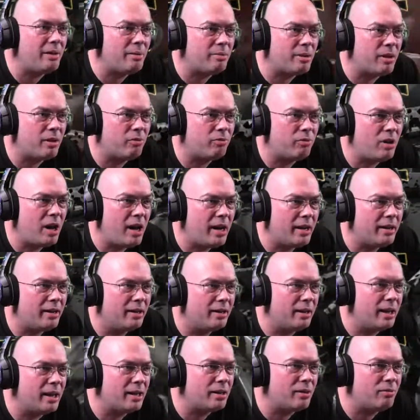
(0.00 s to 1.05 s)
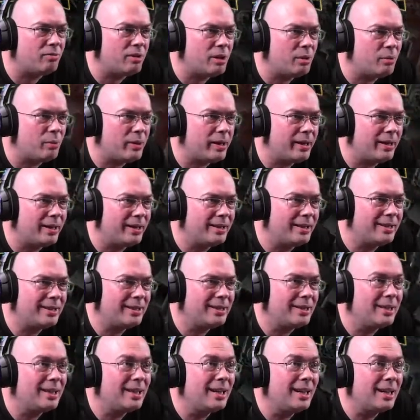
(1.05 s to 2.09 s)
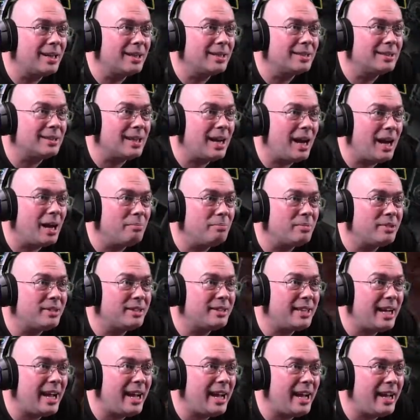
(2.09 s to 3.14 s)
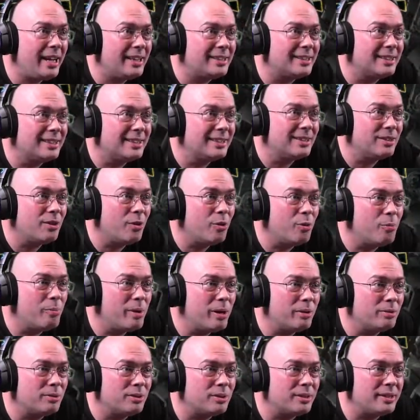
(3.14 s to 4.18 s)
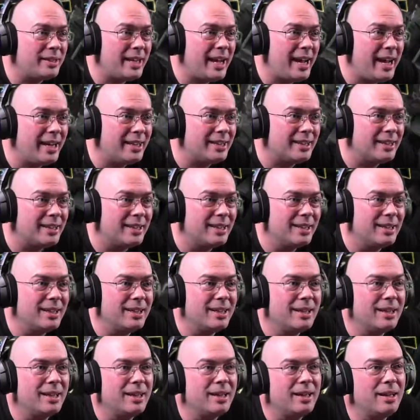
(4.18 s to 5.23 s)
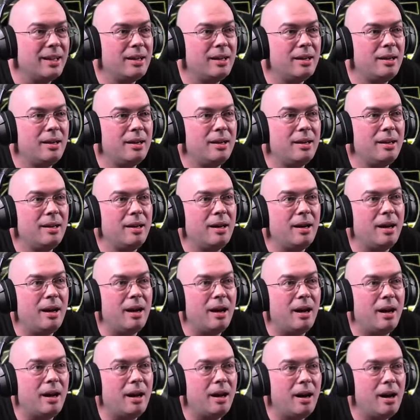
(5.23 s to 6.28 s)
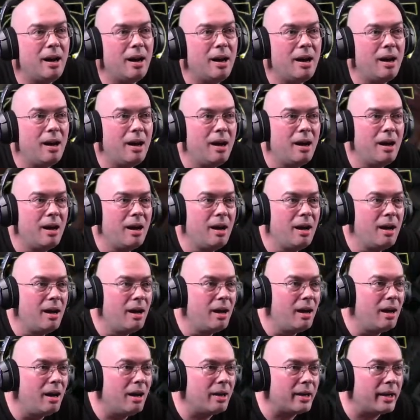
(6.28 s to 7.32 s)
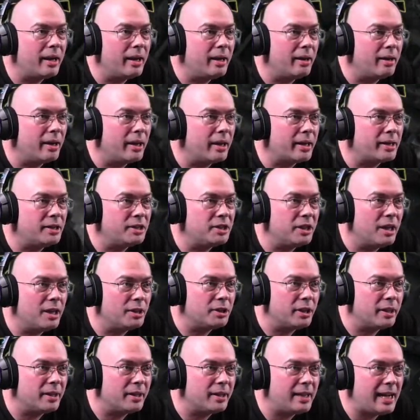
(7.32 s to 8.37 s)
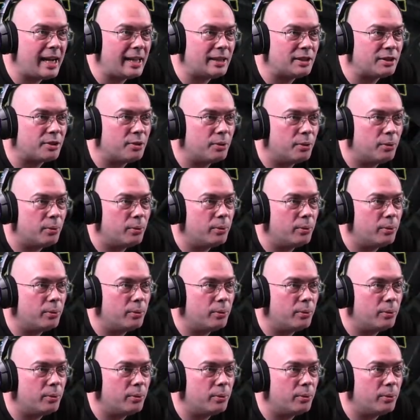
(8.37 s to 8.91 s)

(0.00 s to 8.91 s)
Oh, I've gotta run. I've gotta run away. I'm dead. Almost dead. Oh. Okay, I can charge it. That's cool.